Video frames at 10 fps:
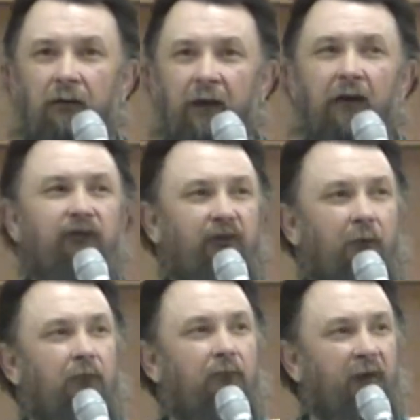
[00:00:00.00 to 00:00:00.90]
There's
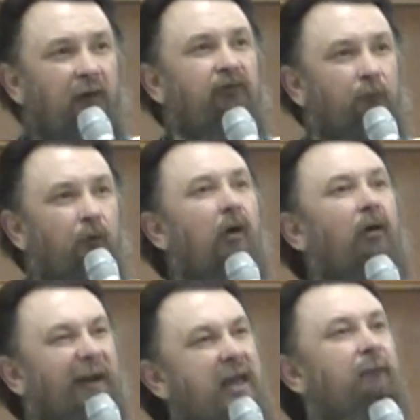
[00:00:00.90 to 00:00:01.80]
some
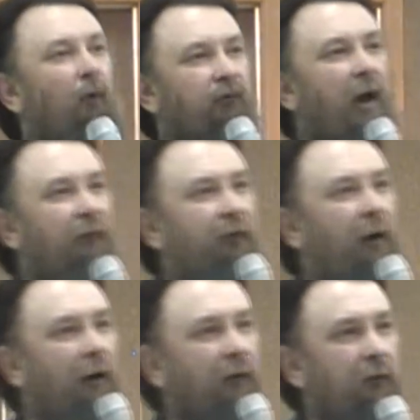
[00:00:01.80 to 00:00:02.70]
real evils out
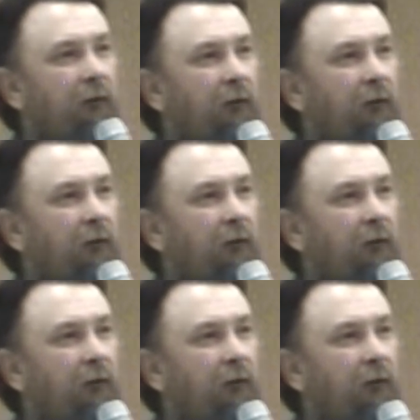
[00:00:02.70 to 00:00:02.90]
there.